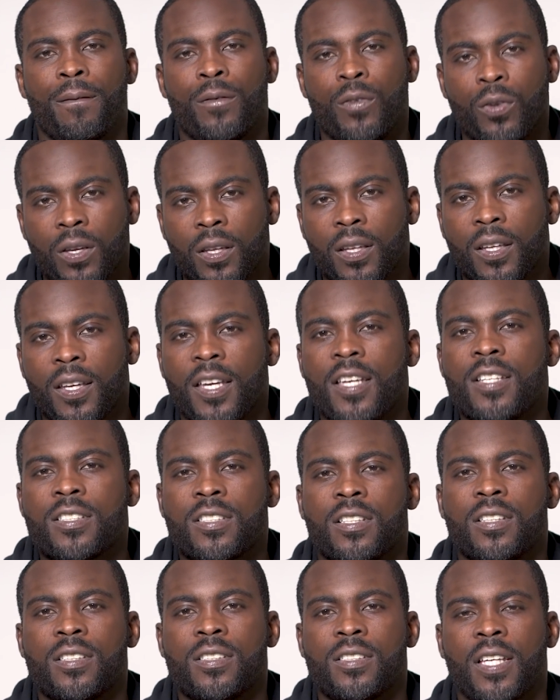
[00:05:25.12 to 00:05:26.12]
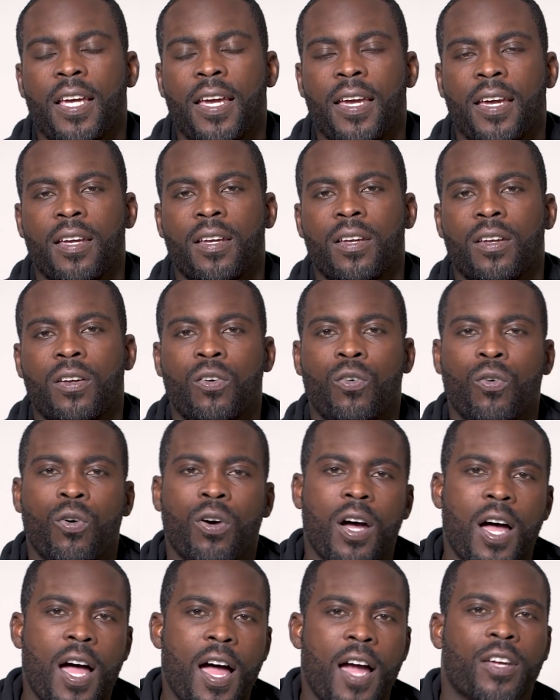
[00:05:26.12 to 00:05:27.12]
you can easily say
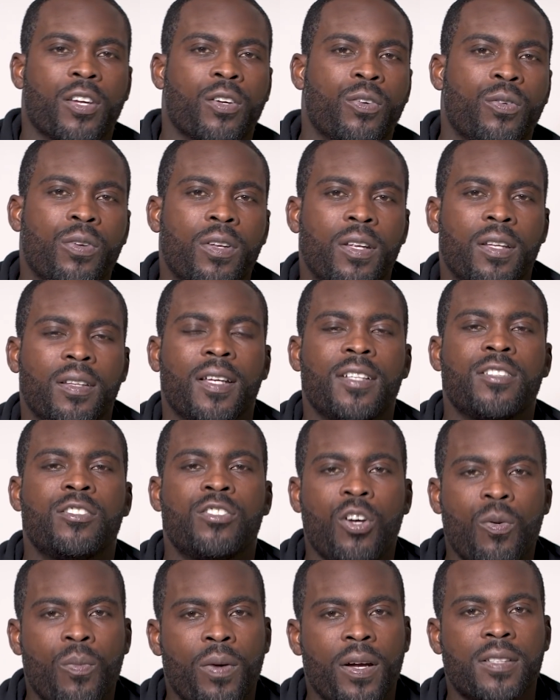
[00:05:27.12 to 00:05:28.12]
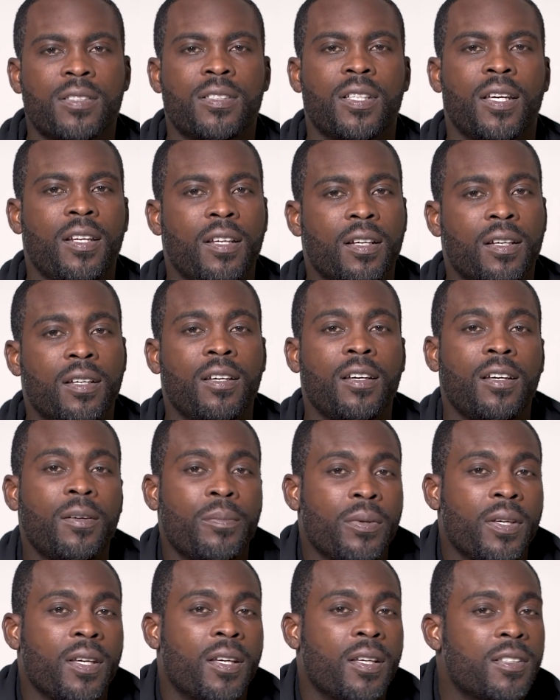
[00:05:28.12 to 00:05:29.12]
or argue that Joe Montana
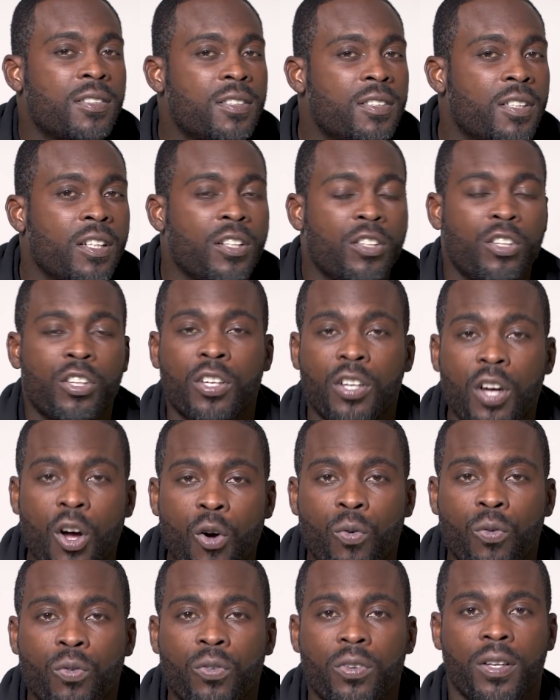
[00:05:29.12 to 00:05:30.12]
could be considered the GOAT.